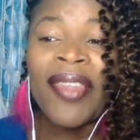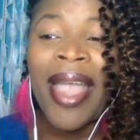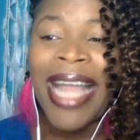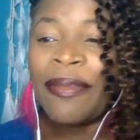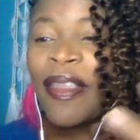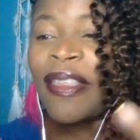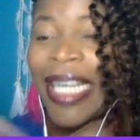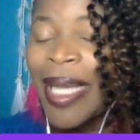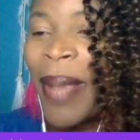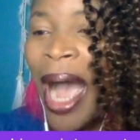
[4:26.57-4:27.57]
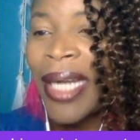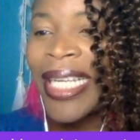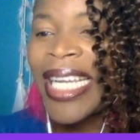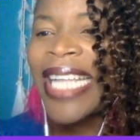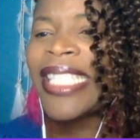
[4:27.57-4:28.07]
And if you think about
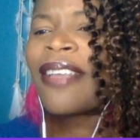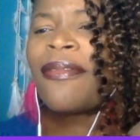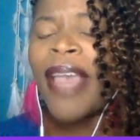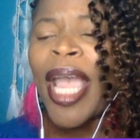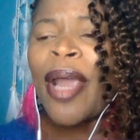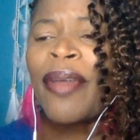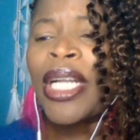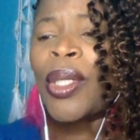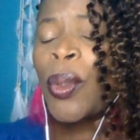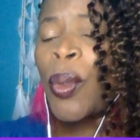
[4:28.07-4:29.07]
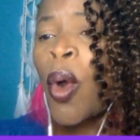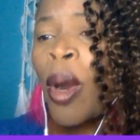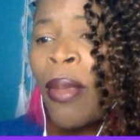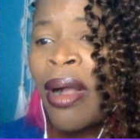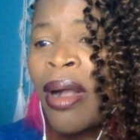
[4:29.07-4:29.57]
it, it's a very
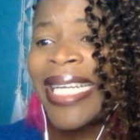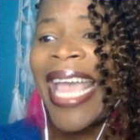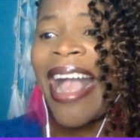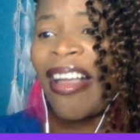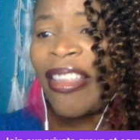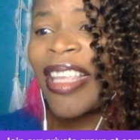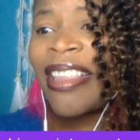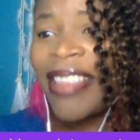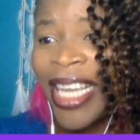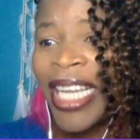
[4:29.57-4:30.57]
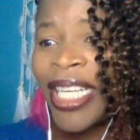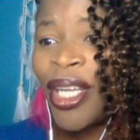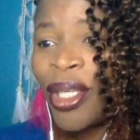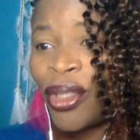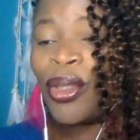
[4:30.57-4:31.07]
normal and healthy thing
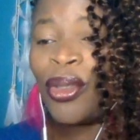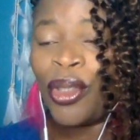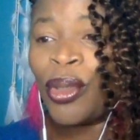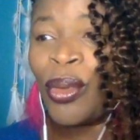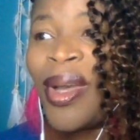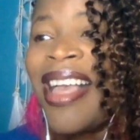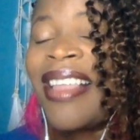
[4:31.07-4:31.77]
to do.